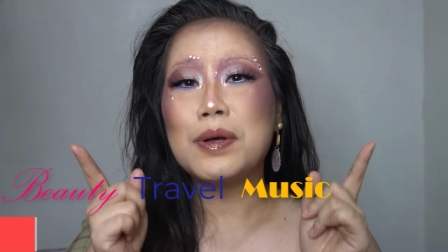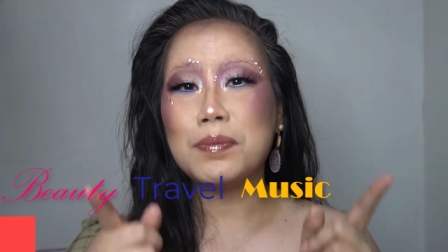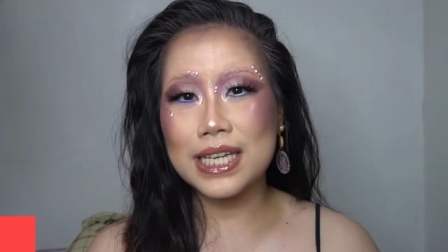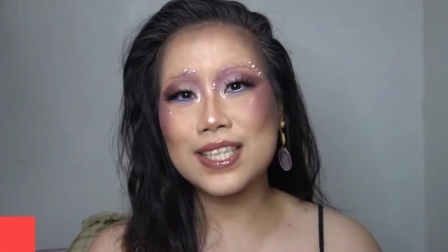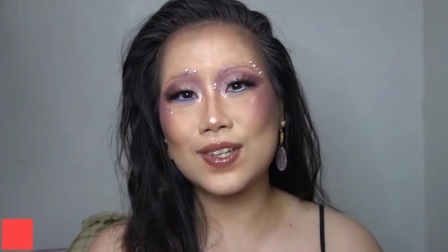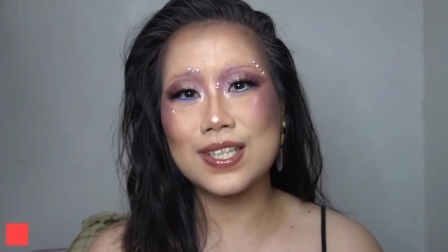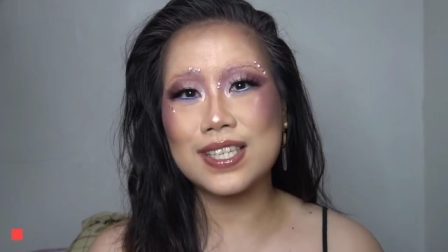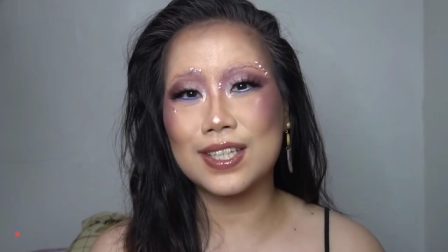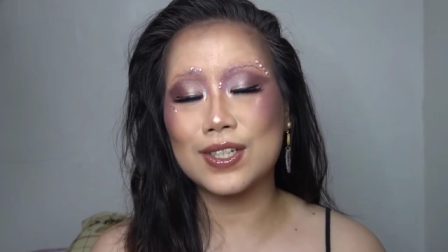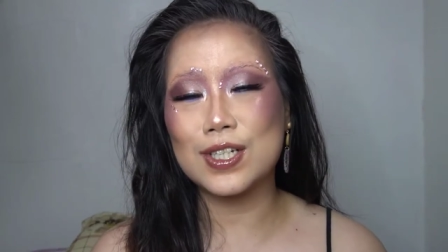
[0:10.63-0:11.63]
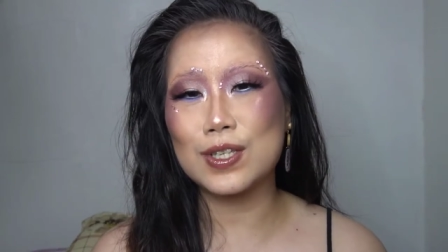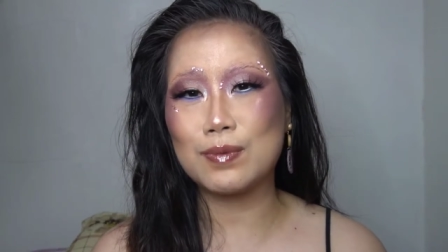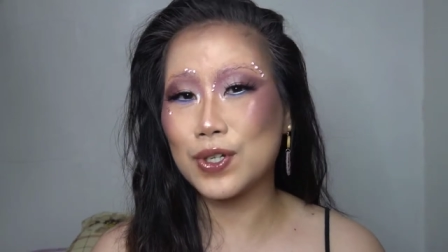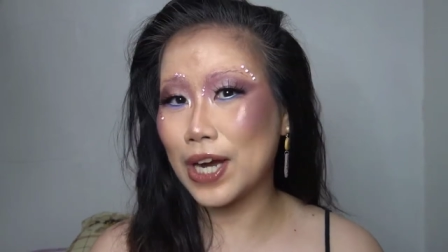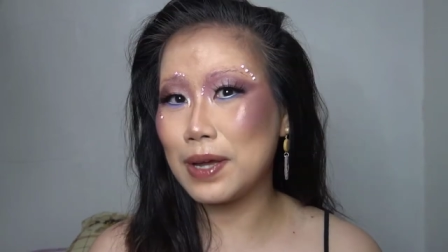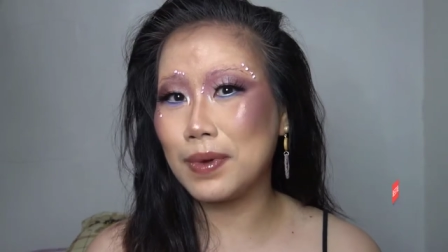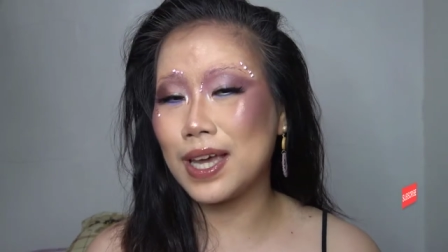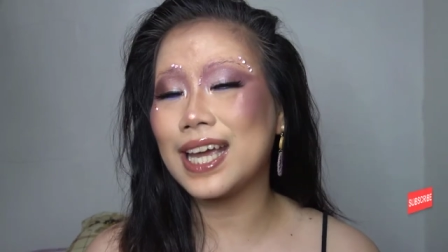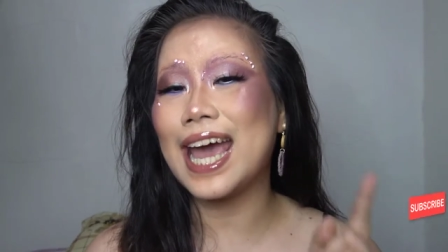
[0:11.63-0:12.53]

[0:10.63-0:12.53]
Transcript: please consider subscribing